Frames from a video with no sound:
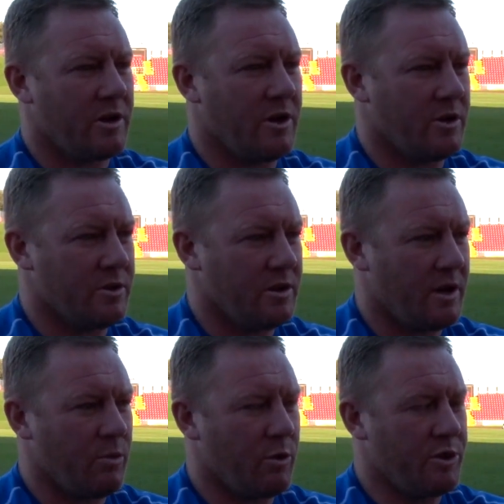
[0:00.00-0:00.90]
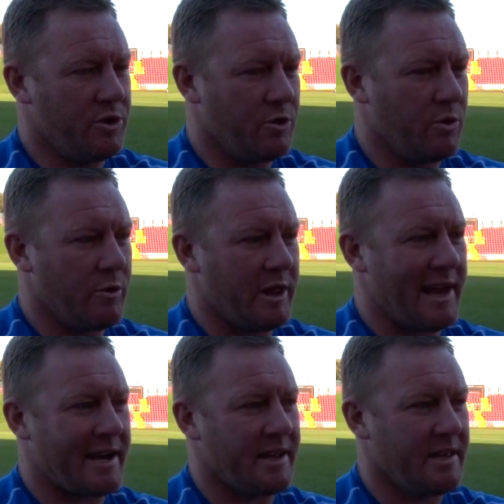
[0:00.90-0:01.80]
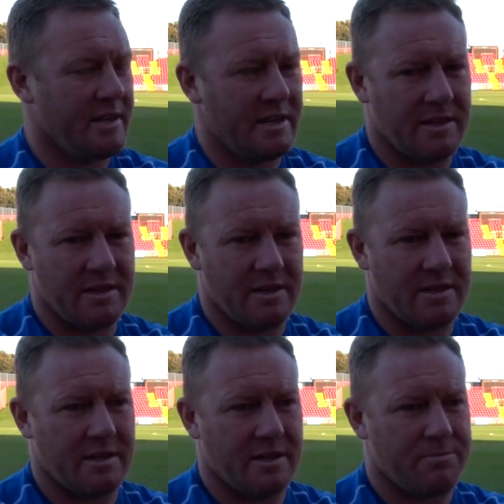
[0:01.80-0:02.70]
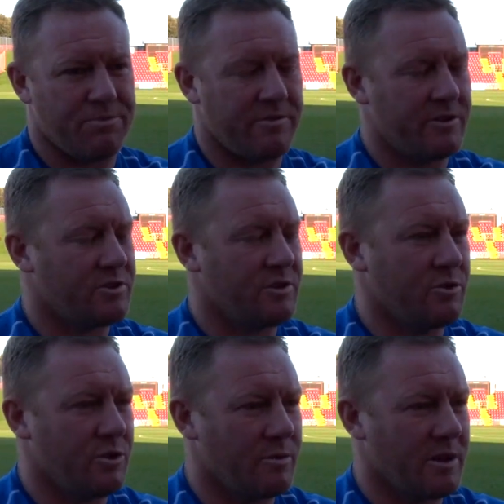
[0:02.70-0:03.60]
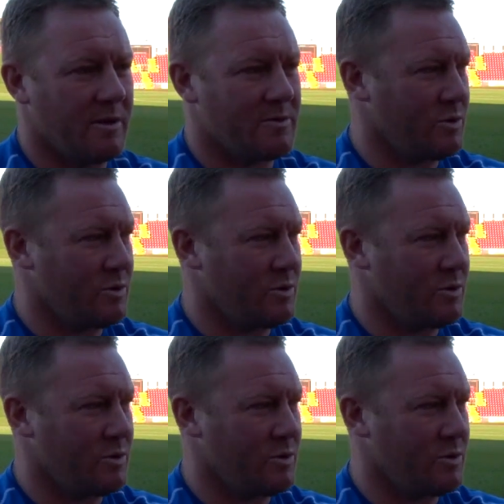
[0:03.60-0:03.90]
on what we knew we were lacking in the previous two home games,